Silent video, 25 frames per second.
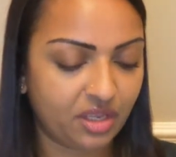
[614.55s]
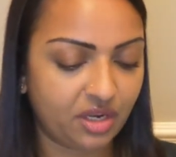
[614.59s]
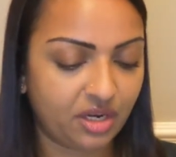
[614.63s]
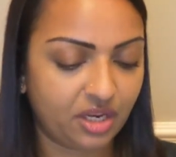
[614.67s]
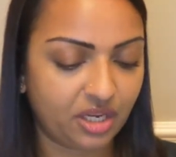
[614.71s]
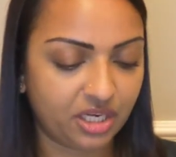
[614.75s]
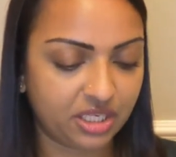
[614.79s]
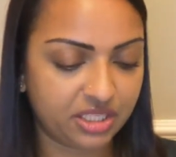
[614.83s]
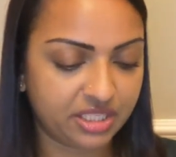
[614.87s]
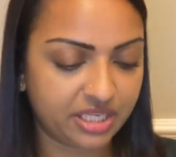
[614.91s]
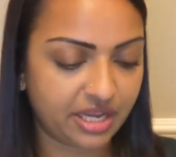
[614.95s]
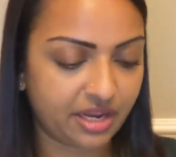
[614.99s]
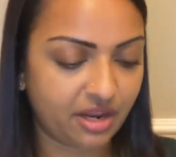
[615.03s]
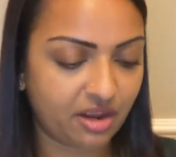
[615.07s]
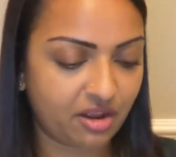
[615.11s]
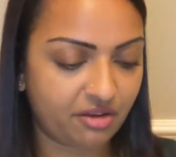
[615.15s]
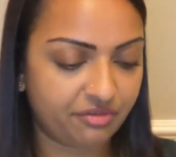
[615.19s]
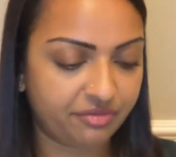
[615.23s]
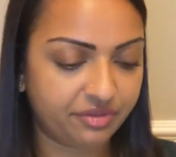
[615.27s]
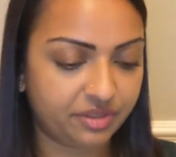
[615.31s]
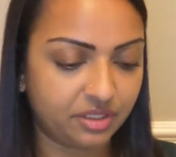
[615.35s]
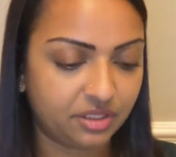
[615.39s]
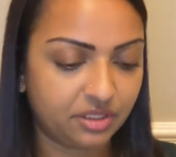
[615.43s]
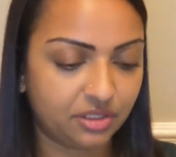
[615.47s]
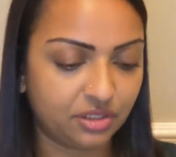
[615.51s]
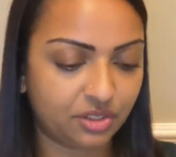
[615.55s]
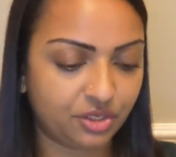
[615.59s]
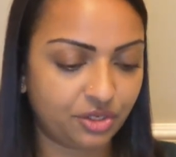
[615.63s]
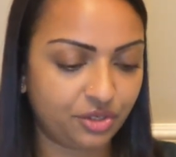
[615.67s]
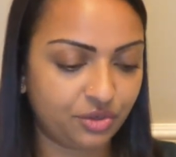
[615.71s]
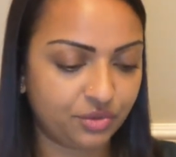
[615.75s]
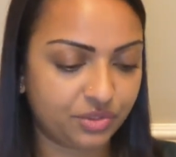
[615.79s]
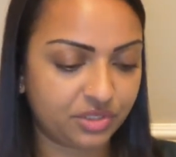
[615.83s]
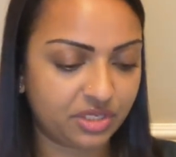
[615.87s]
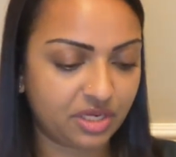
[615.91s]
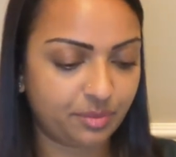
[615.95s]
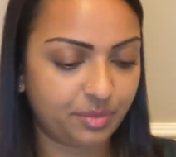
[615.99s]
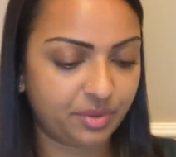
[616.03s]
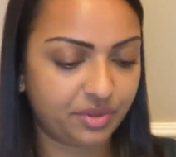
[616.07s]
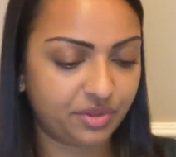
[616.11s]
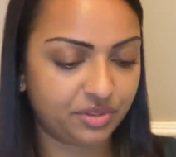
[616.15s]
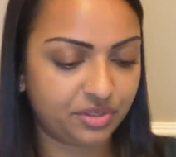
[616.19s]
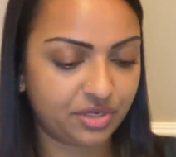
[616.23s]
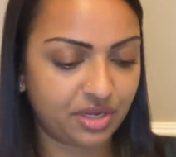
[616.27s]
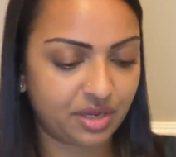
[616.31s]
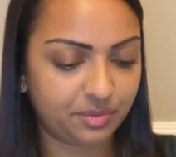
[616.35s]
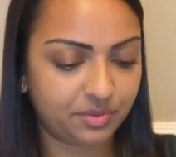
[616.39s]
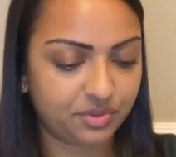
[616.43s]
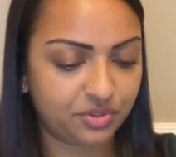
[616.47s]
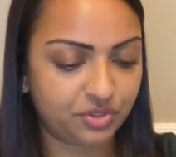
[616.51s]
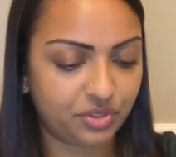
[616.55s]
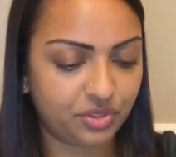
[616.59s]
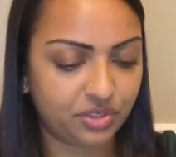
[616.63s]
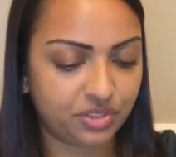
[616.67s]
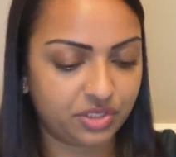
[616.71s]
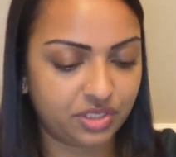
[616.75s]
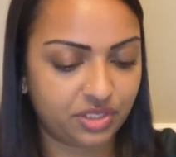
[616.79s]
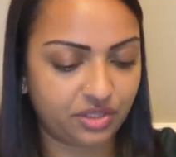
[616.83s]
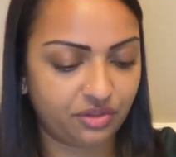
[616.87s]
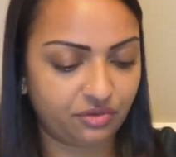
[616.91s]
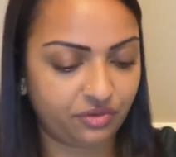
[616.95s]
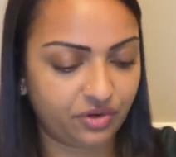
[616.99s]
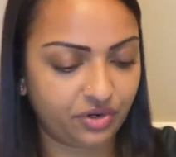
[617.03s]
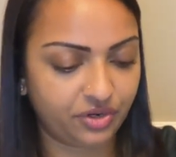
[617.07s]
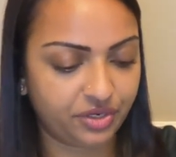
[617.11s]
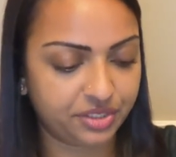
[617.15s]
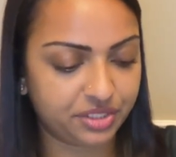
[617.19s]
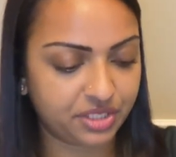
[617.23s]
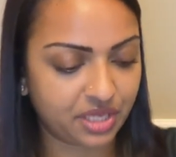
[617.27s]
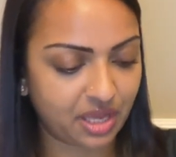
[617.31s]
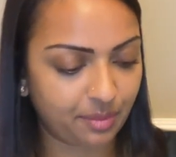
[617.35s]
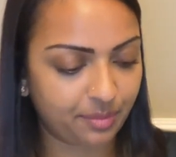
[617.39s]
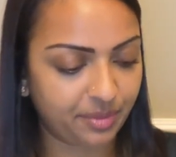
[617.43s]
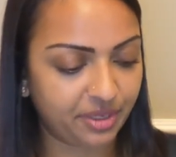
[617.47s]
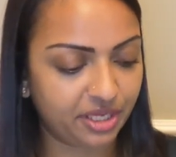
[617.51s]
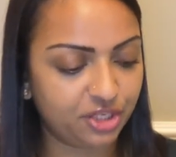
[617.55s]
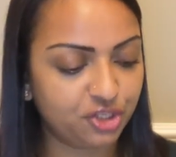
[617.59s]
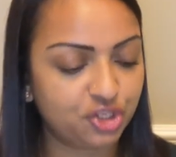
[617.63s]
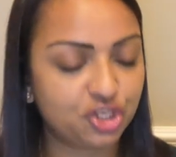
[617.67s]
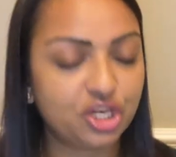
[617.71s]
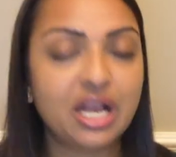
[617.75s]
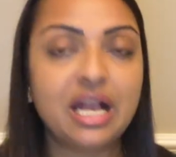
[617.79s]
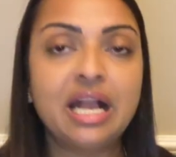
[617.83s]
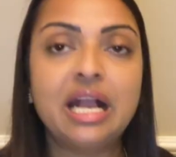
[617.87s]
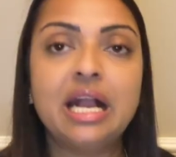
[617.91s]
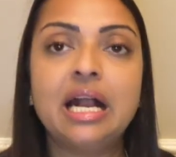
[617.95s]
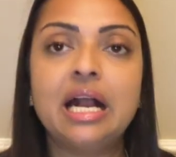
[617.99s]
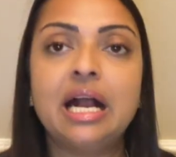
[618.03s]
I'm gonna take off the little Q snap at the top so you can see the very top edge.